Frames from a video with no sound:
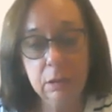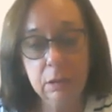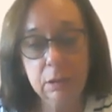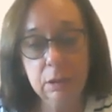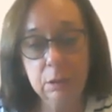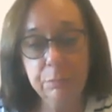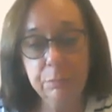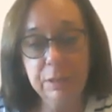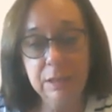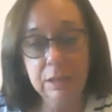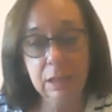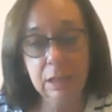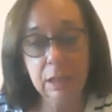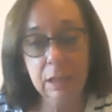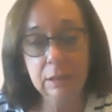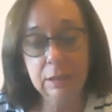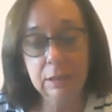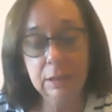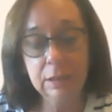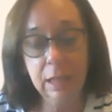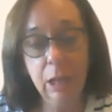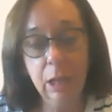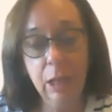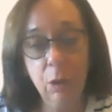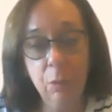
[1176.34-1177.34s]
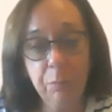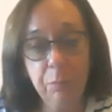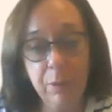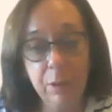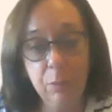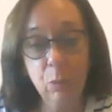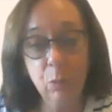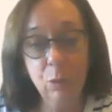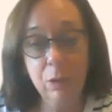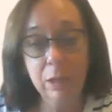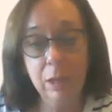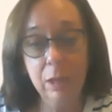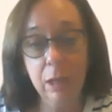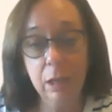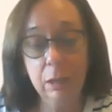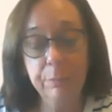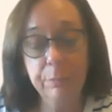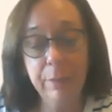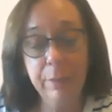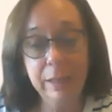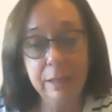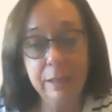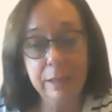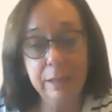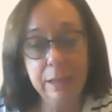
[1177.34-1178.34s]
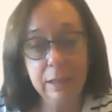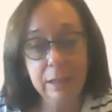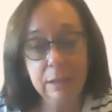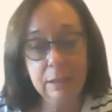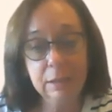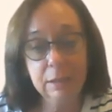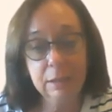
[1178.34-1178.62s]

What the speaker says: to be done to help and with the unmet needs?